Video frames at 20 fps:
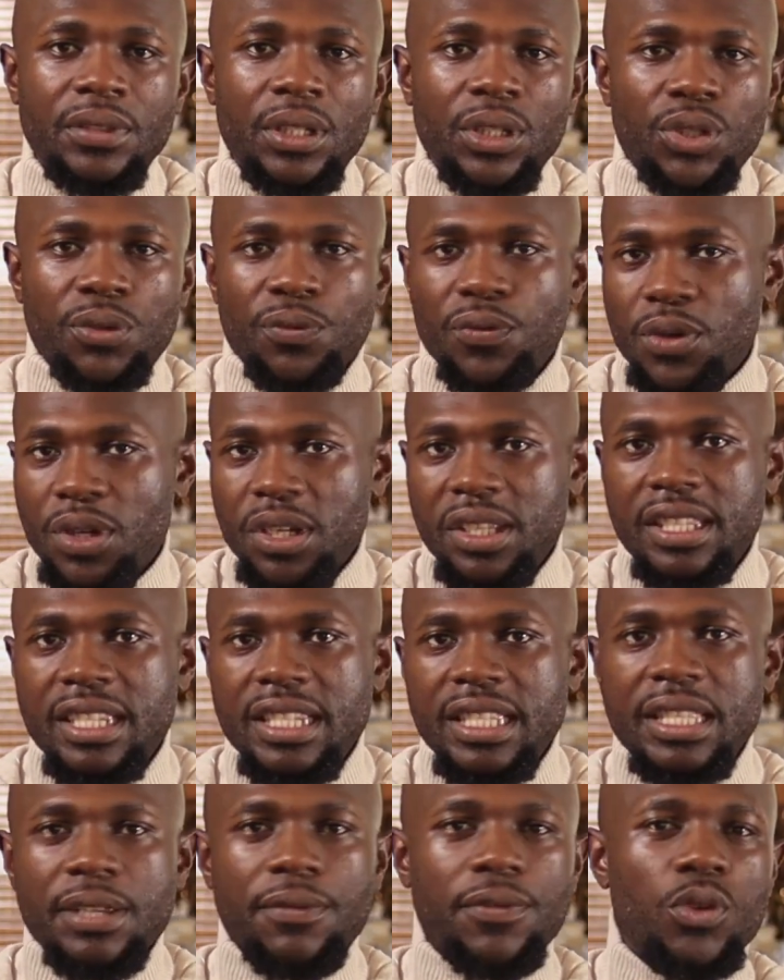So for
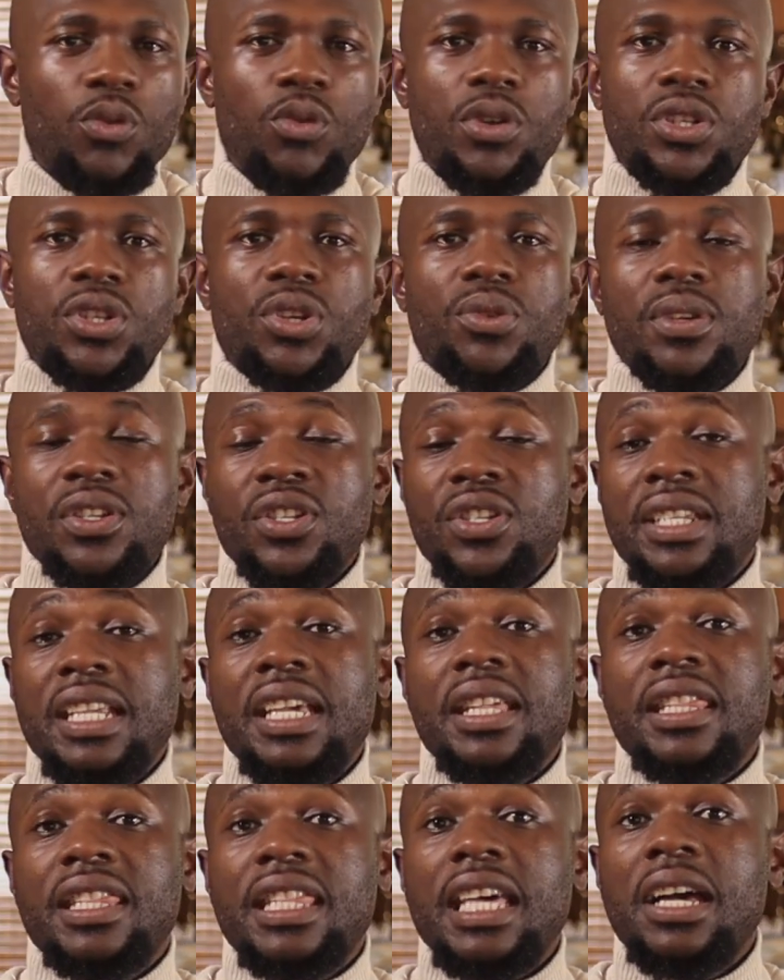instance, if you want to reach
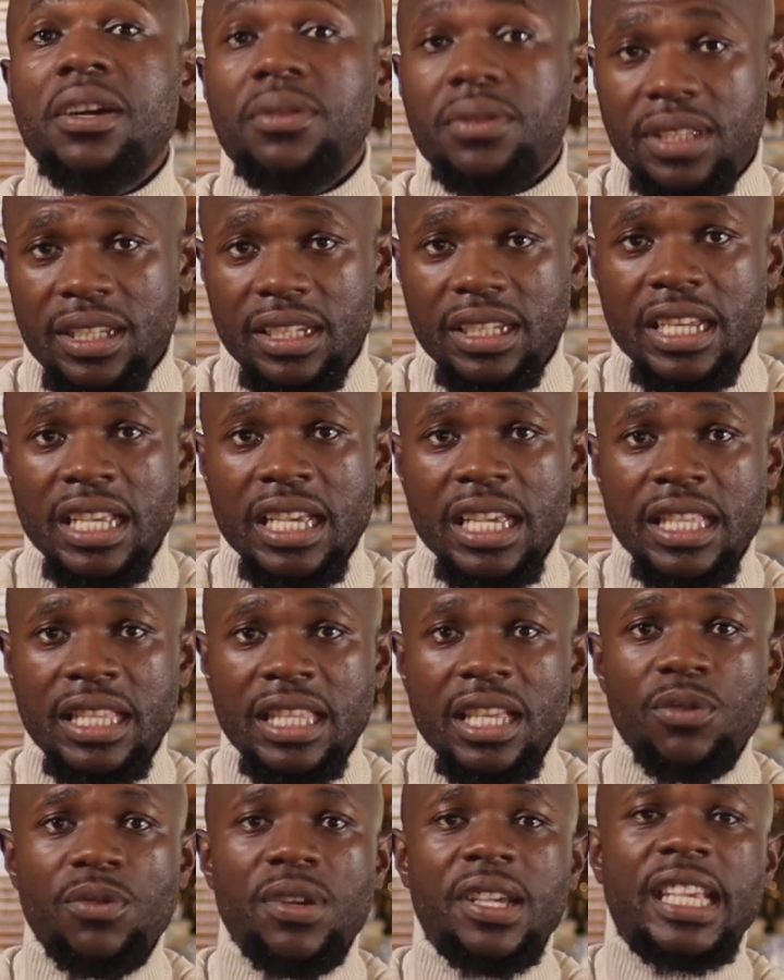10,000,
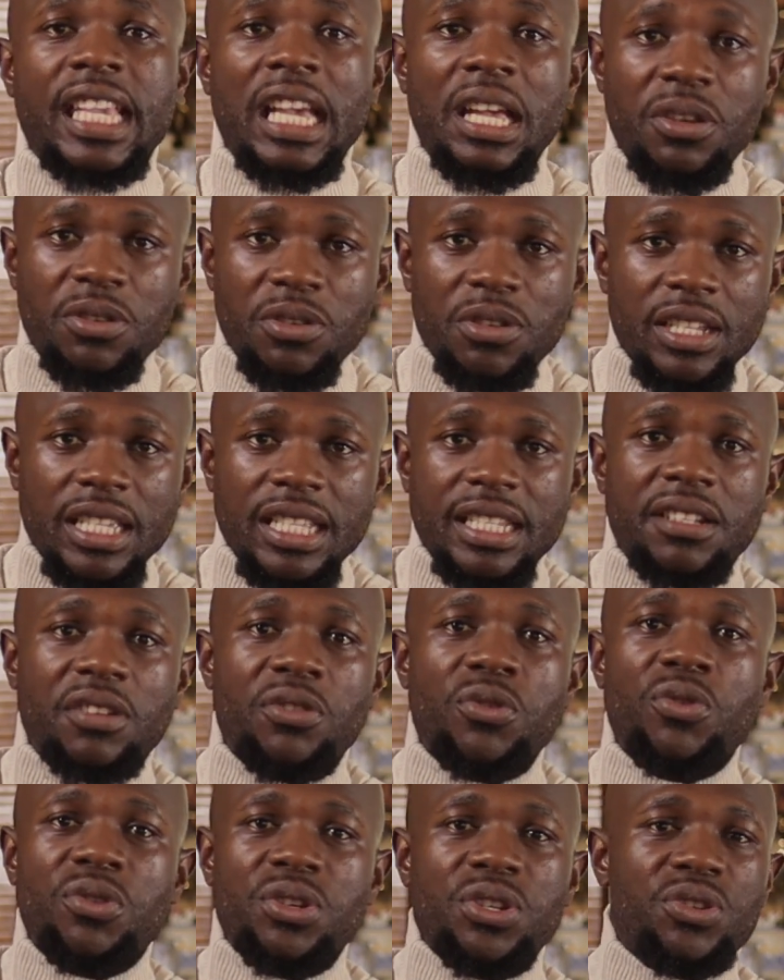then we calculate
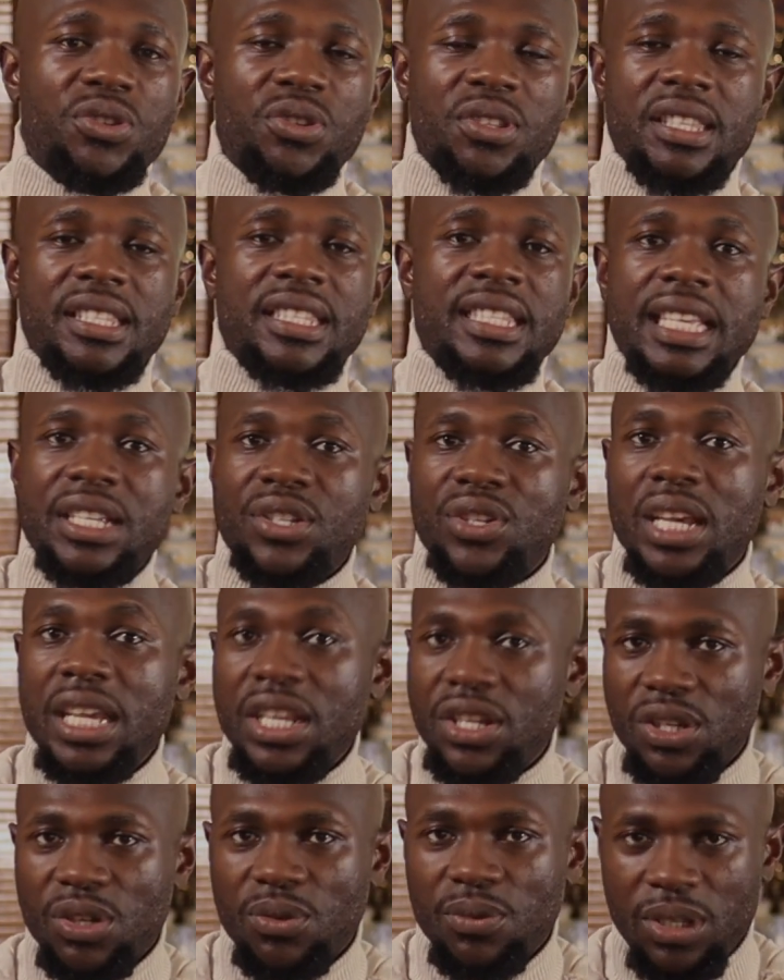according to the search
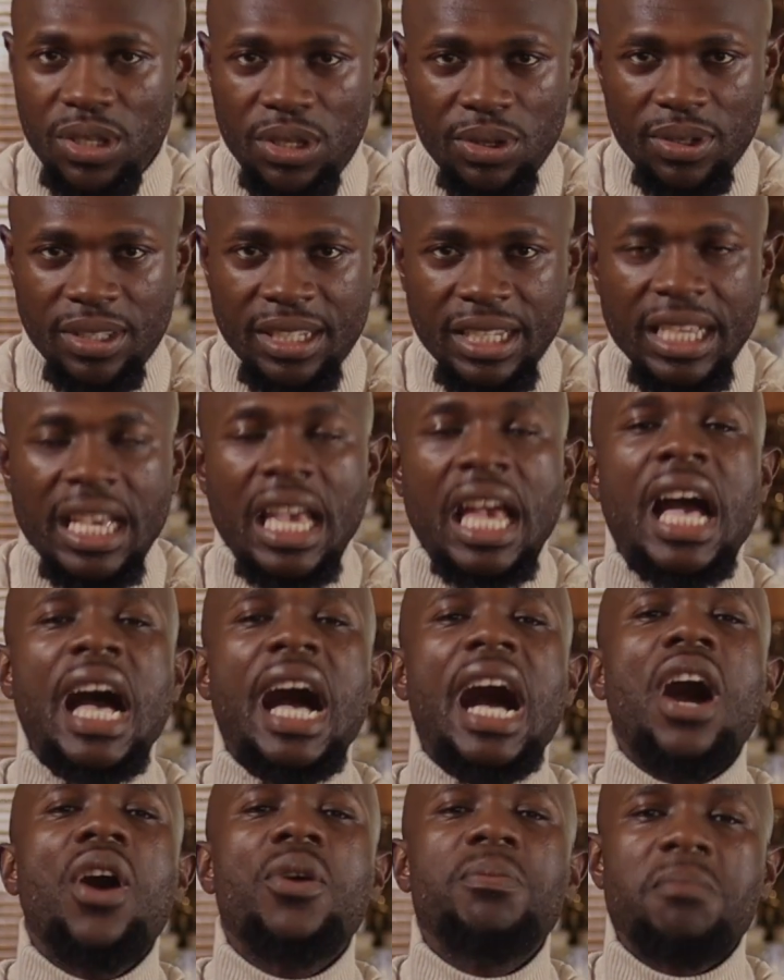engine we're using
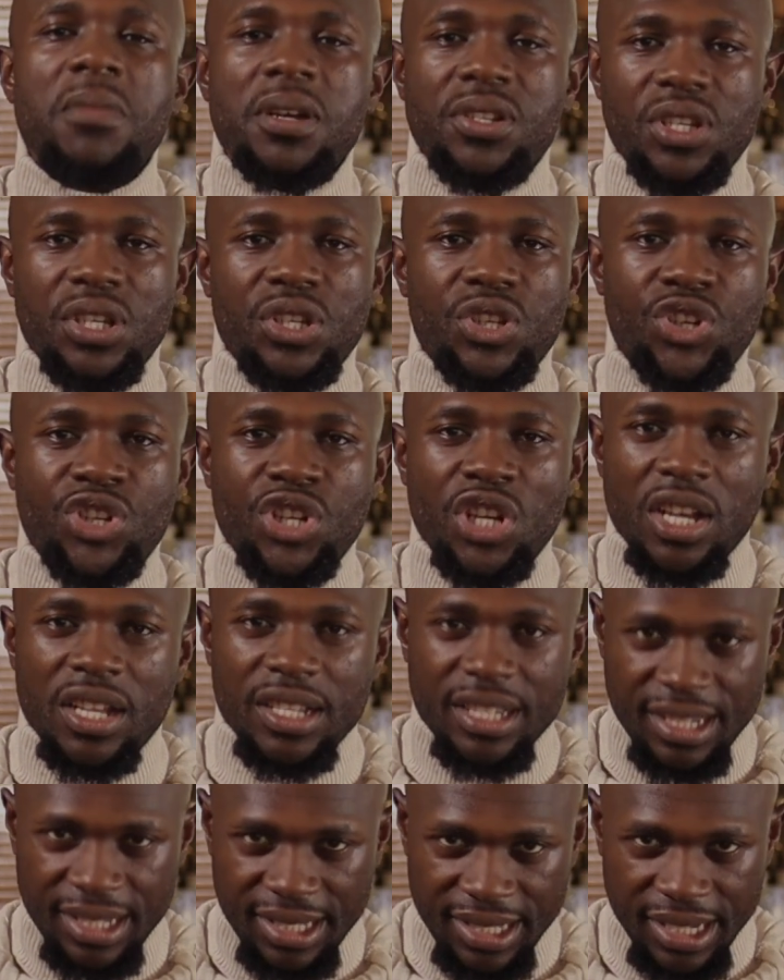how much it
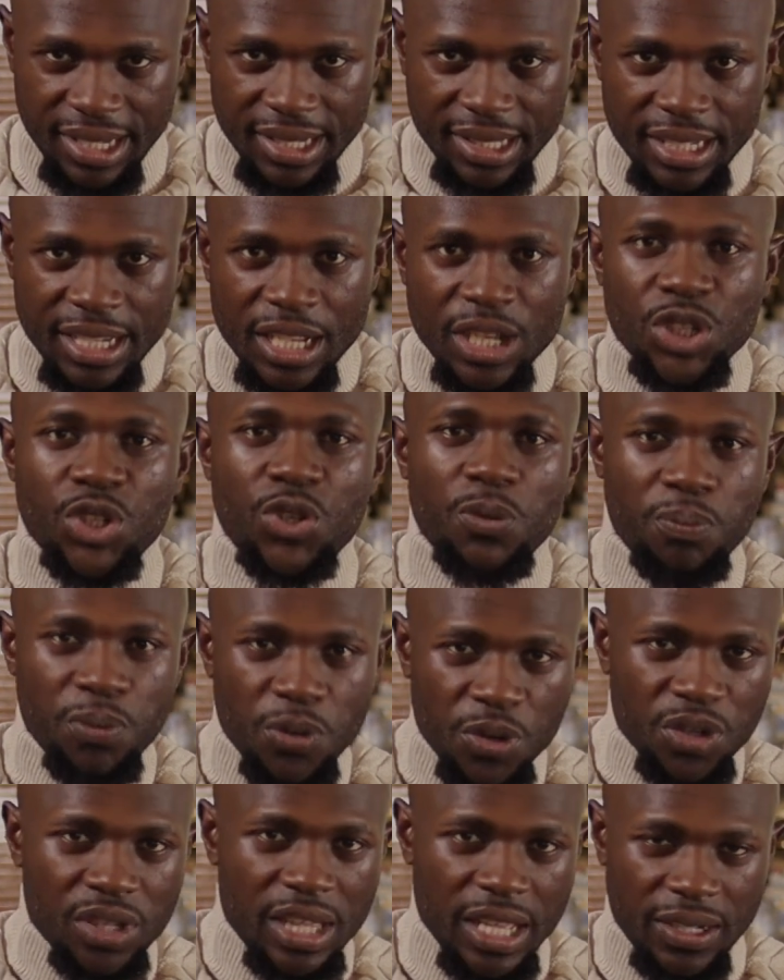charges us to
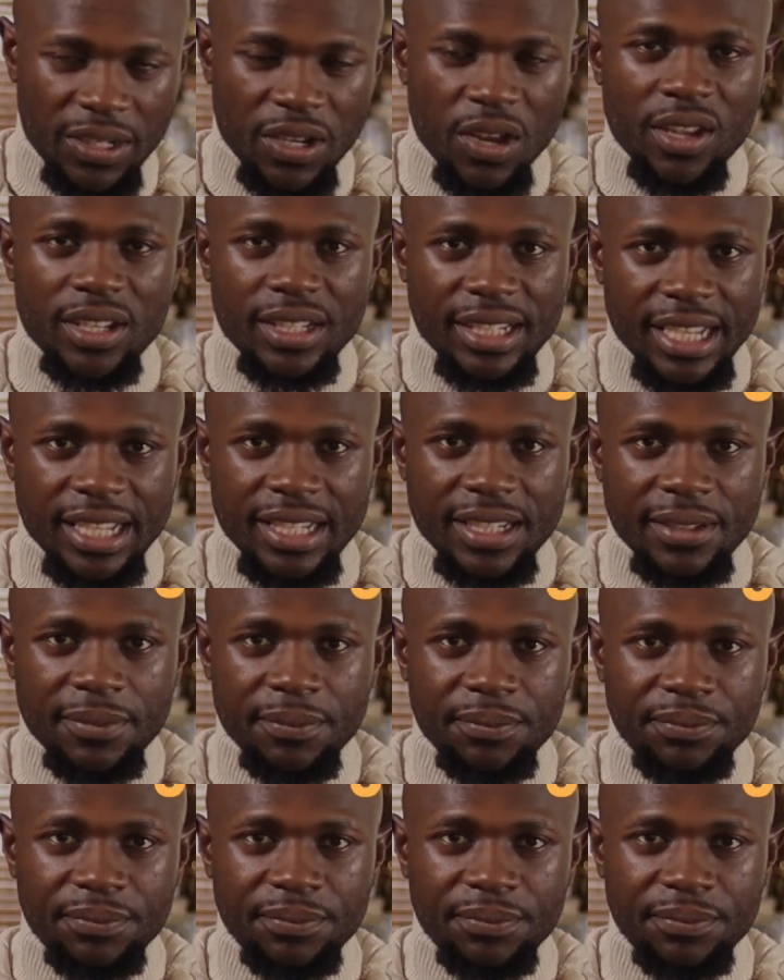push that content.